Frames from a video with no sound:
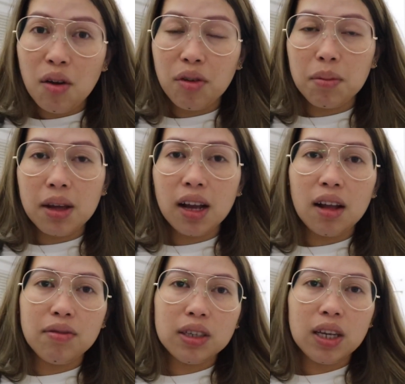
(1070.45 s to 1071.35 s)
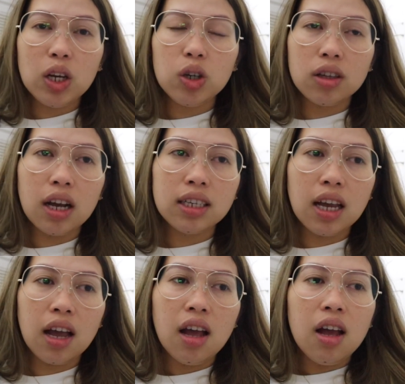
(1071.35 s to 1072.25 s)
from that conversation
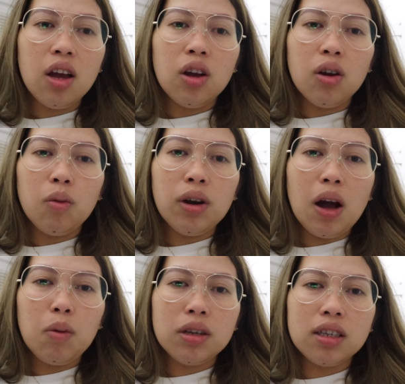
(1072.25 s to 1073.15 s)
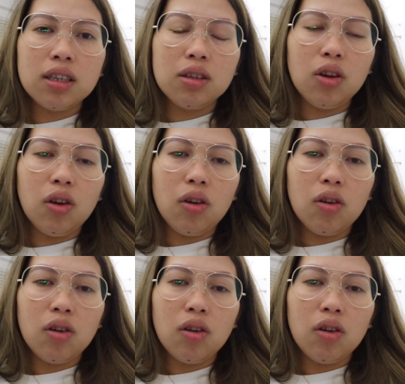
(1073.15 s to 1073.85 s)
kasi when I was, you know,